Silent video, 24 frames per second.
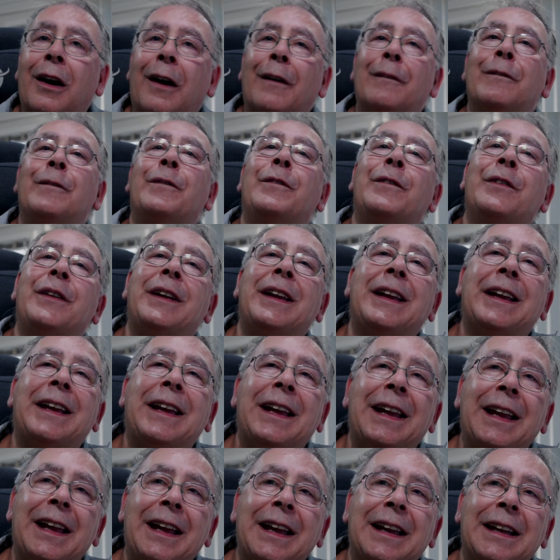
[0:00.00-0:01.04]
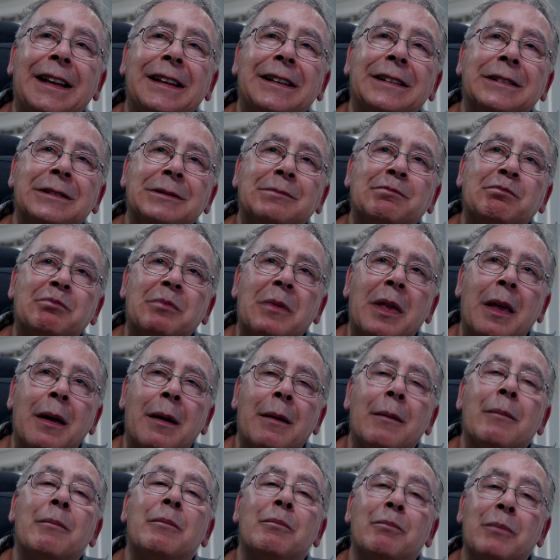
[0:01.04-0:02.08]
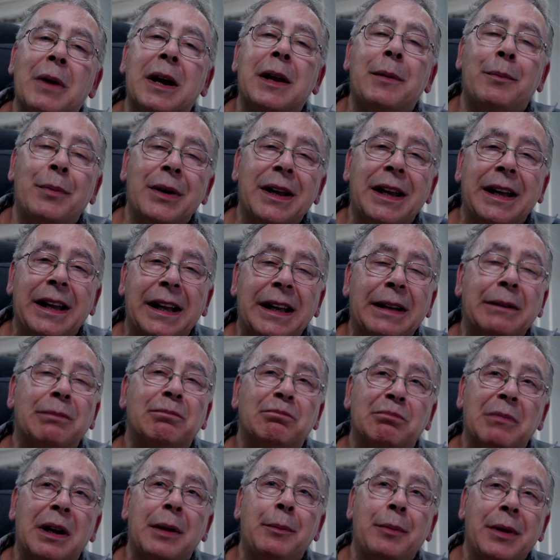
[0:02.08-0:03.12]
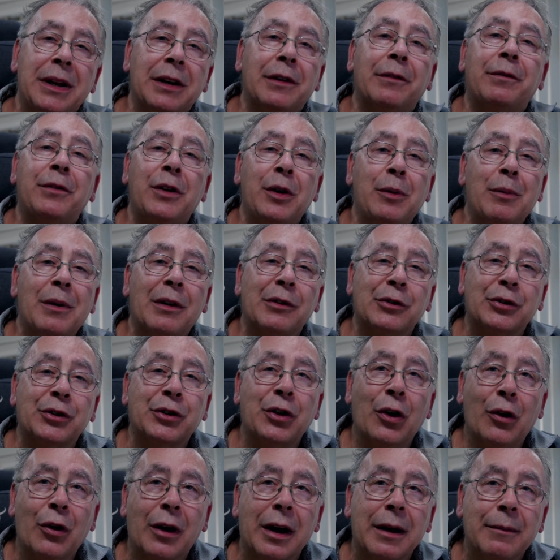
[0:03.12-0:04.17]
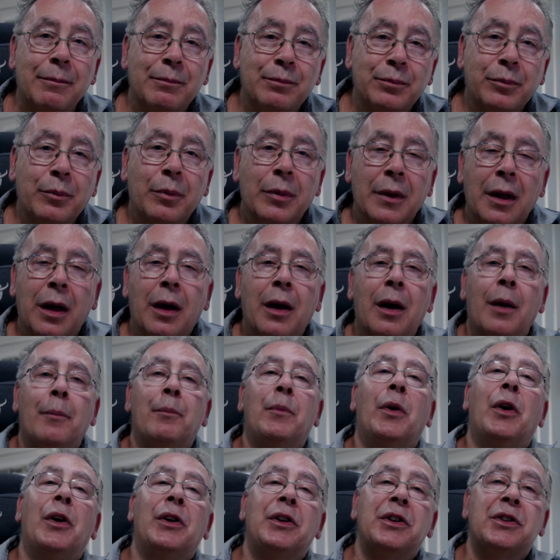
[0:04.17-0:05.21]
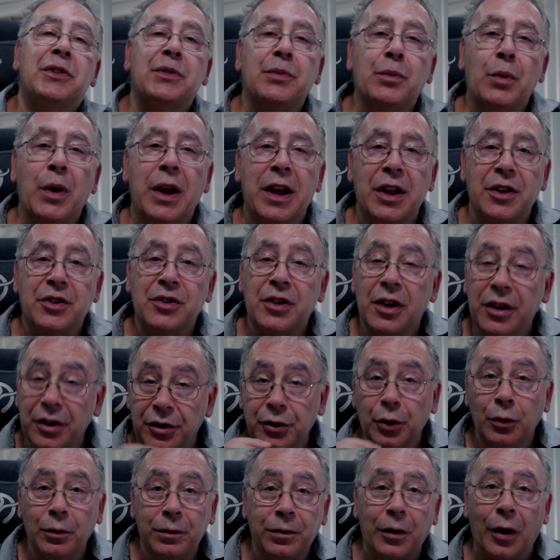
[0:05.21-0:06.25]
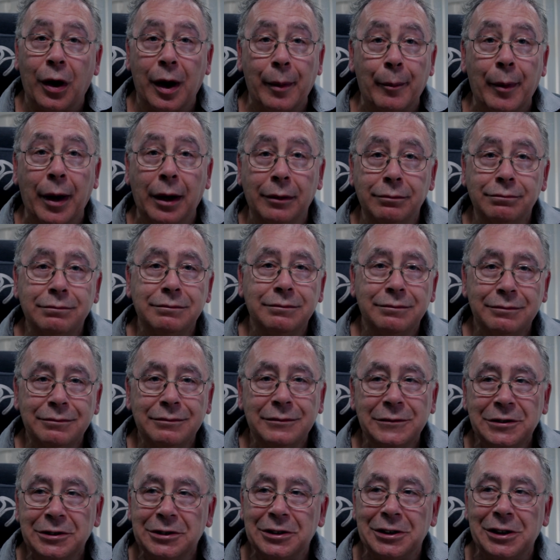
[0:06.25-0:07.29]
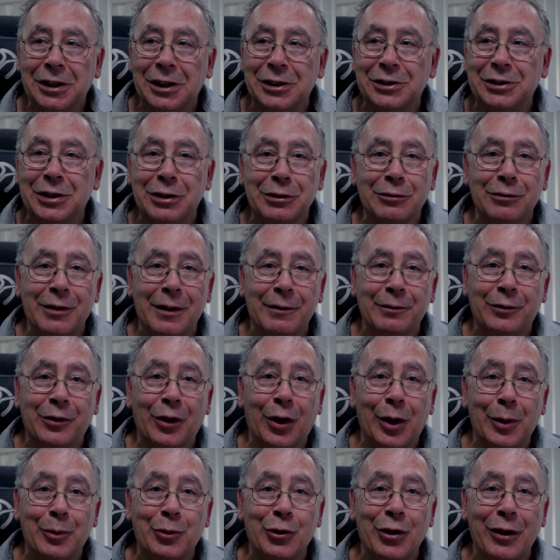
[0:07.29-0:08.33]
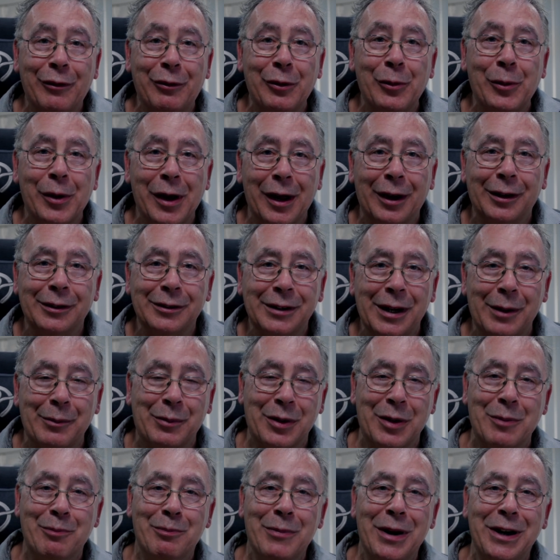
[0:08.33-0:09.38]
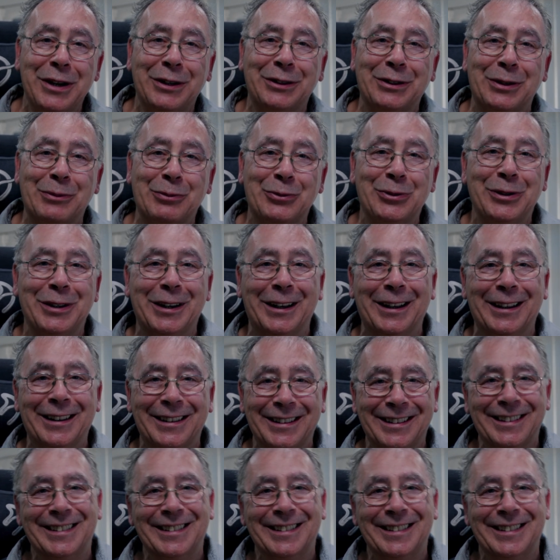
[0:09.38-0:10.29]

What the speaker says: I'm thinking maybe in a few months' time, buying a switch that is all fibre. And just run fibre everywhere. That'd be amazing, wouldn't it?